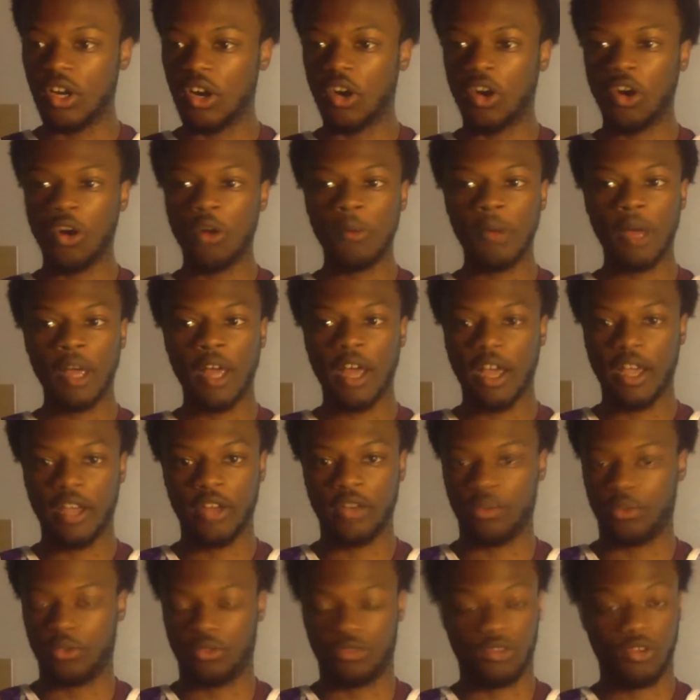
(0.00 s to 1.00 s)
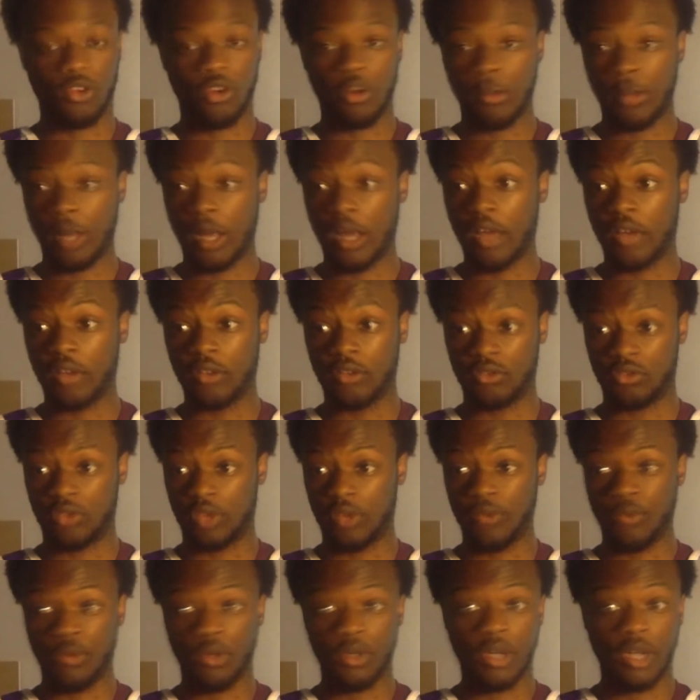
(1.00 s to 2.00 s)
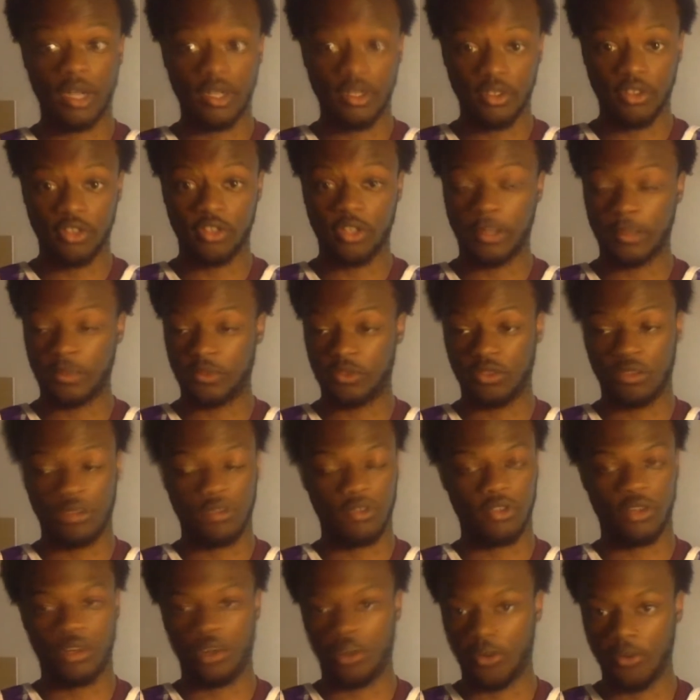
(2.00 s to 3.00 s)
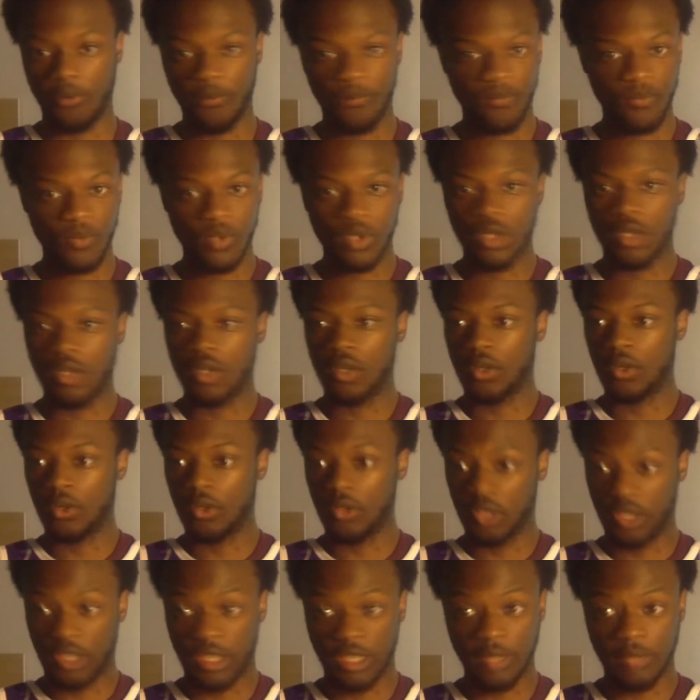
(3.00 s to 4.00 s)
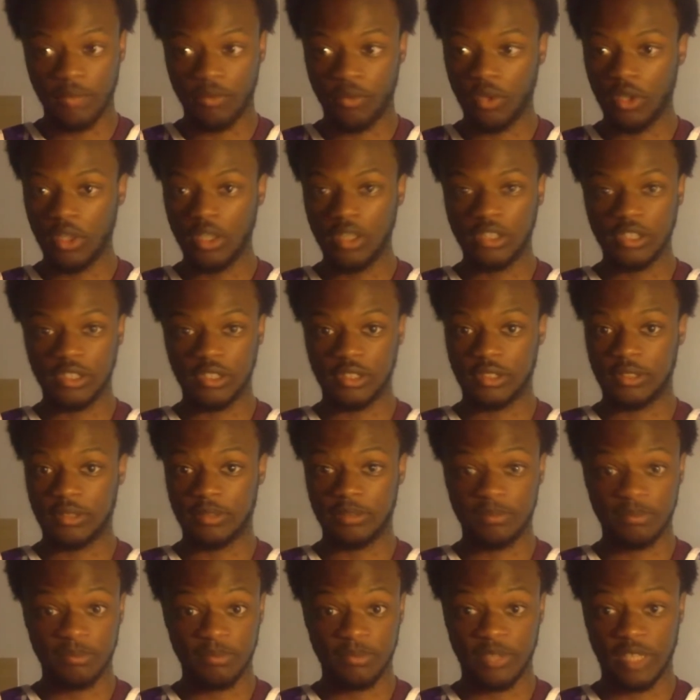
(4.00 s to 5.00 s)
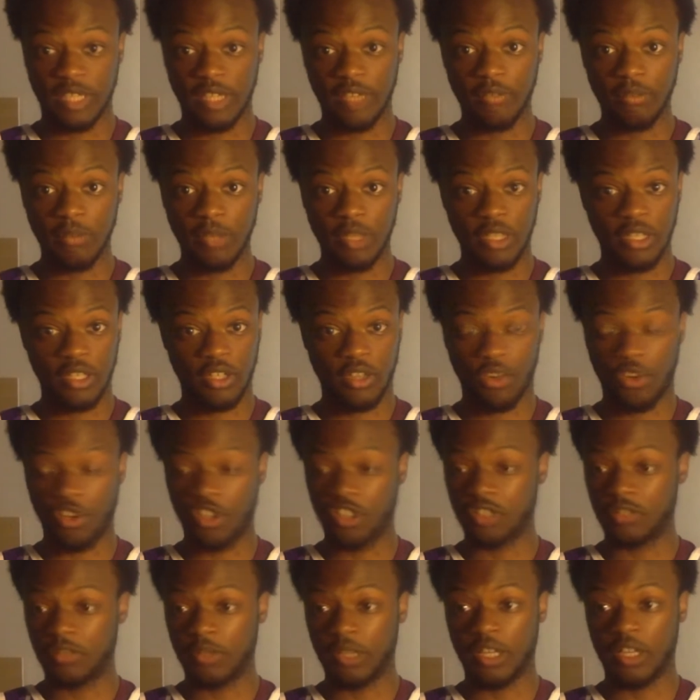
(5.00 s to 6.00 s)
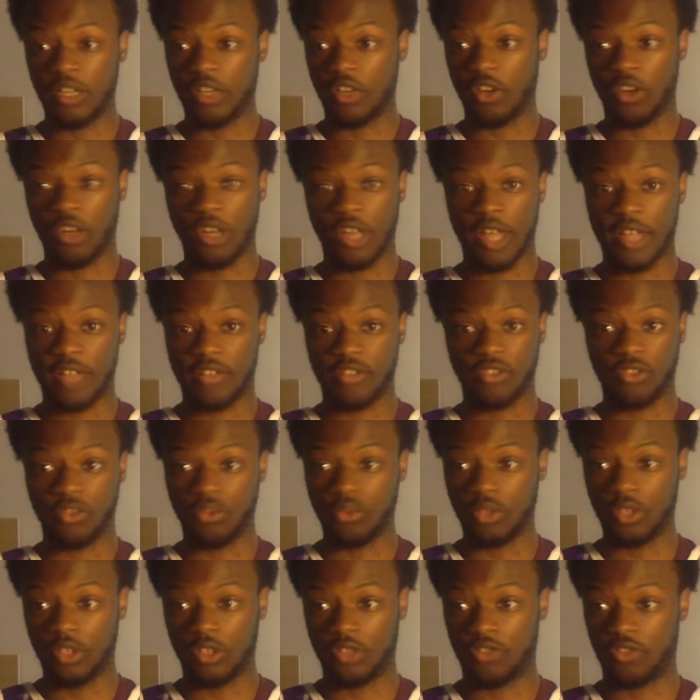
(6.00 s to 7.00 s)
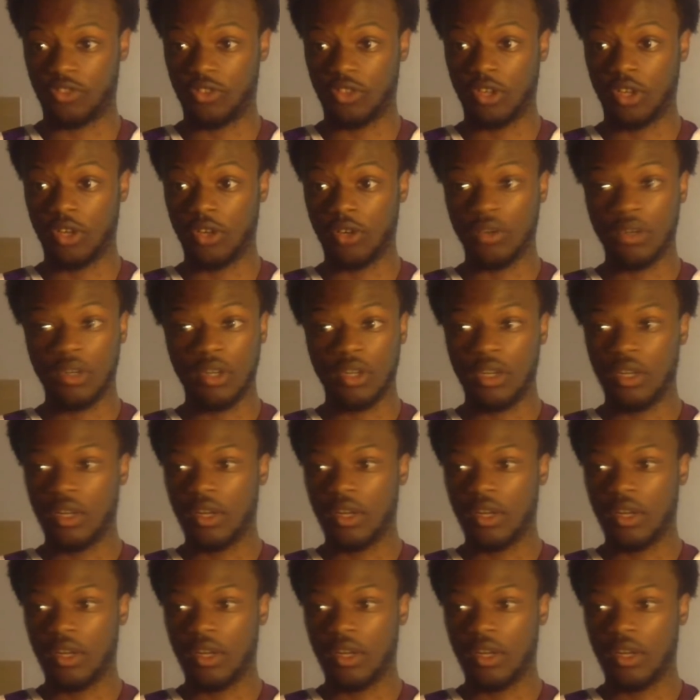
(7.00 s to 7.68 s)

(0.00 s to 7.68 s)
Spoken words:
All my idols, everyone I looked up to, you know, get really just giving me encouragement and all that to do this, you know.